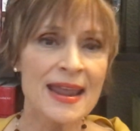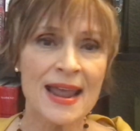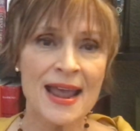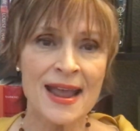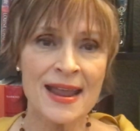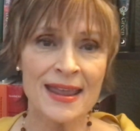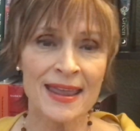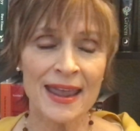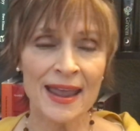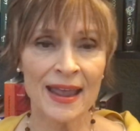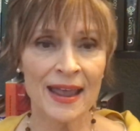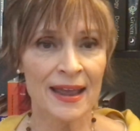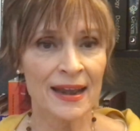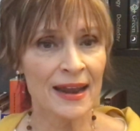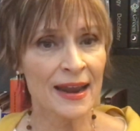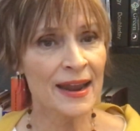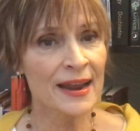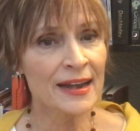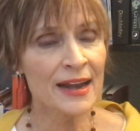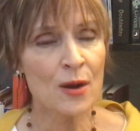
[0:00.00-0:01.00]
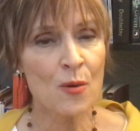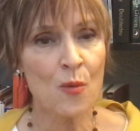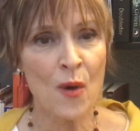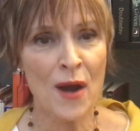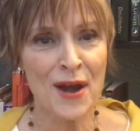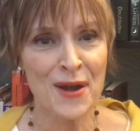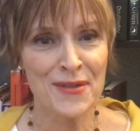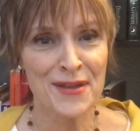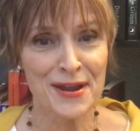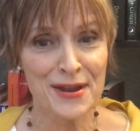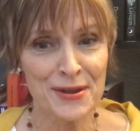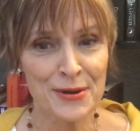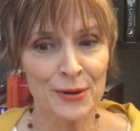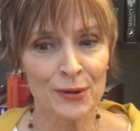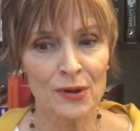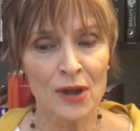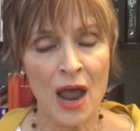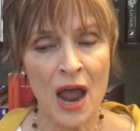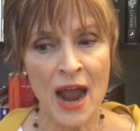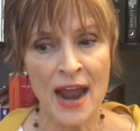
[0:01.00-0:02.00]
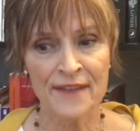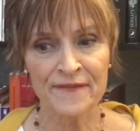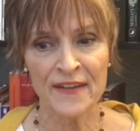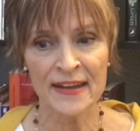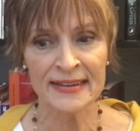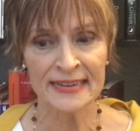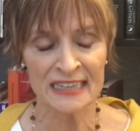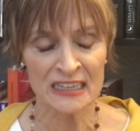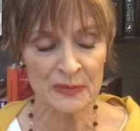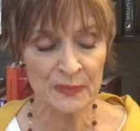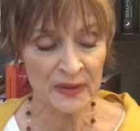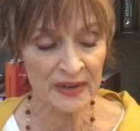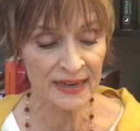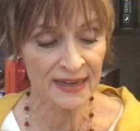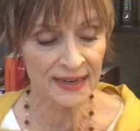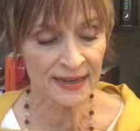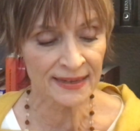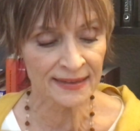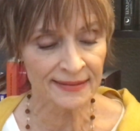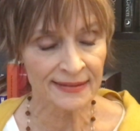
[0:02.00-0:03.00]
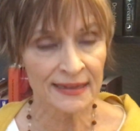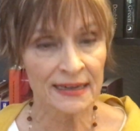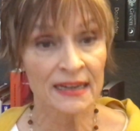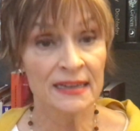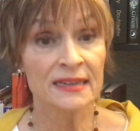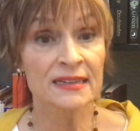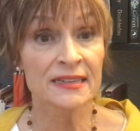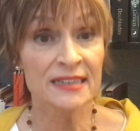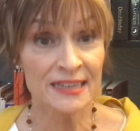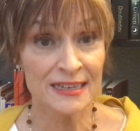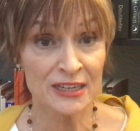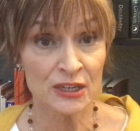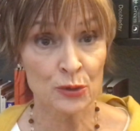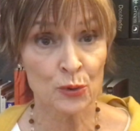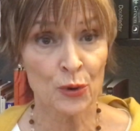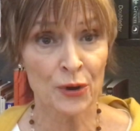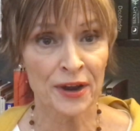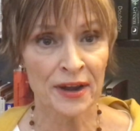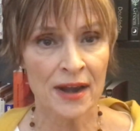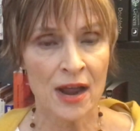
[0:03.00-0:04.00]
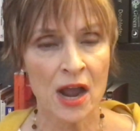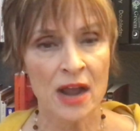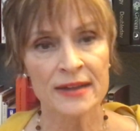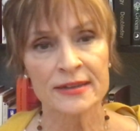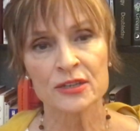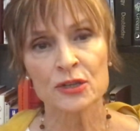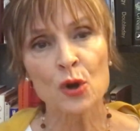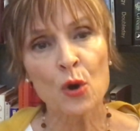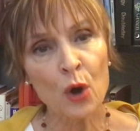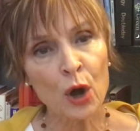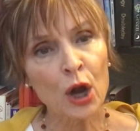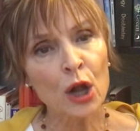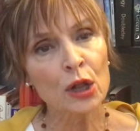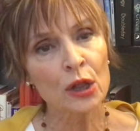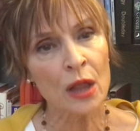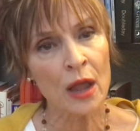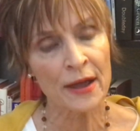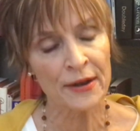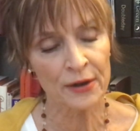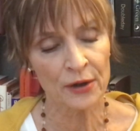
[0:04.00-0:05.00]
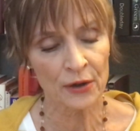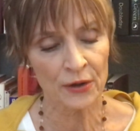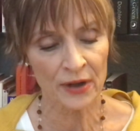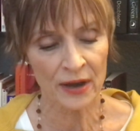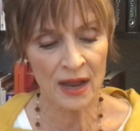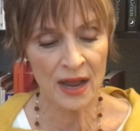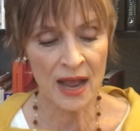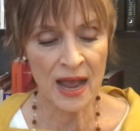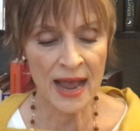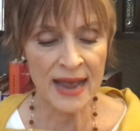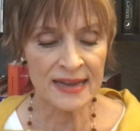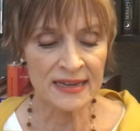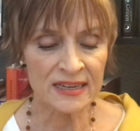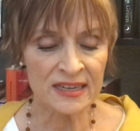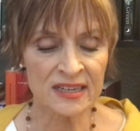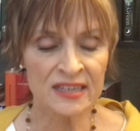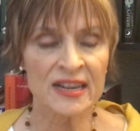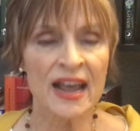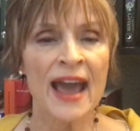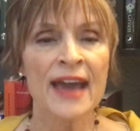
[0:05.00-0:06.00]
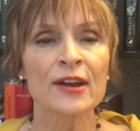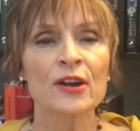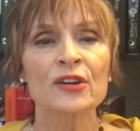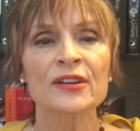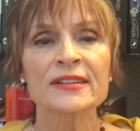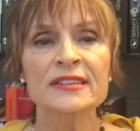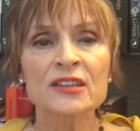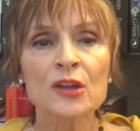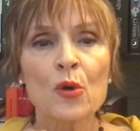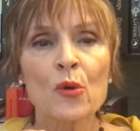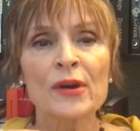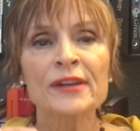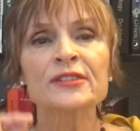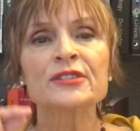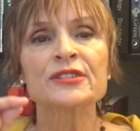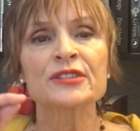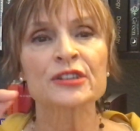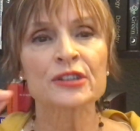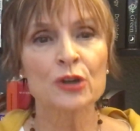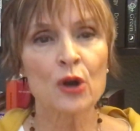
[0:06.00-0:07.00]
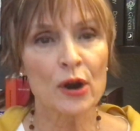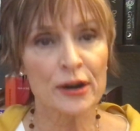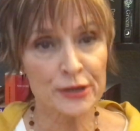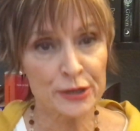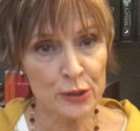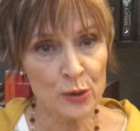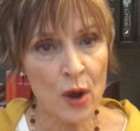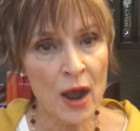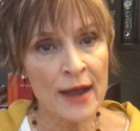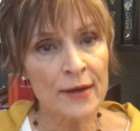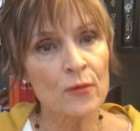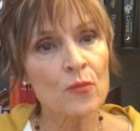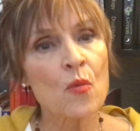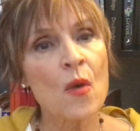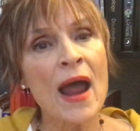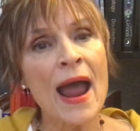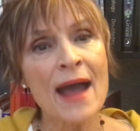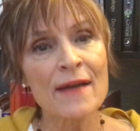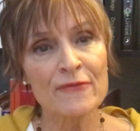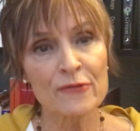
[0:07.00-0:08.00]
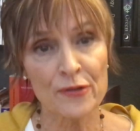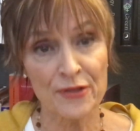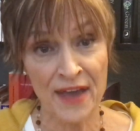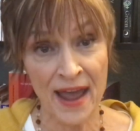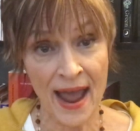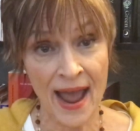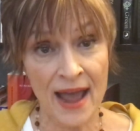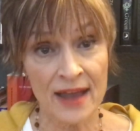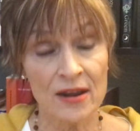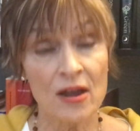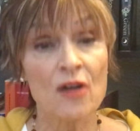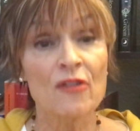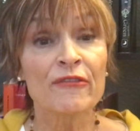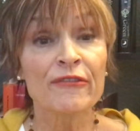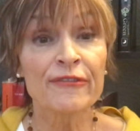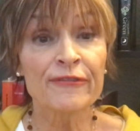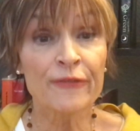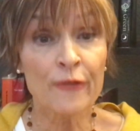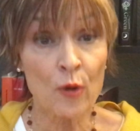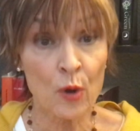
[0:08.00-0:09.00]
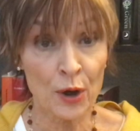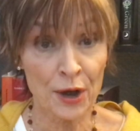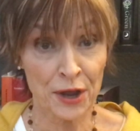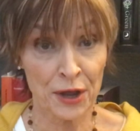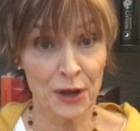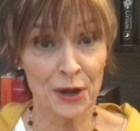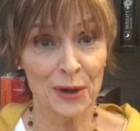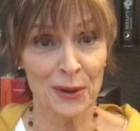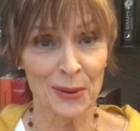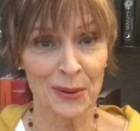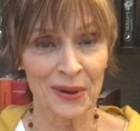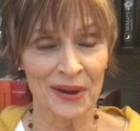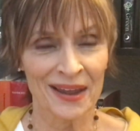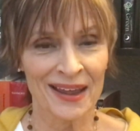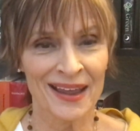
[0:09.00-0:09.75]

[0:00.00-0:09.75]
Again, anywhere that your life has been disorganized or cluttered, Saturn is going to start to unravel that for you.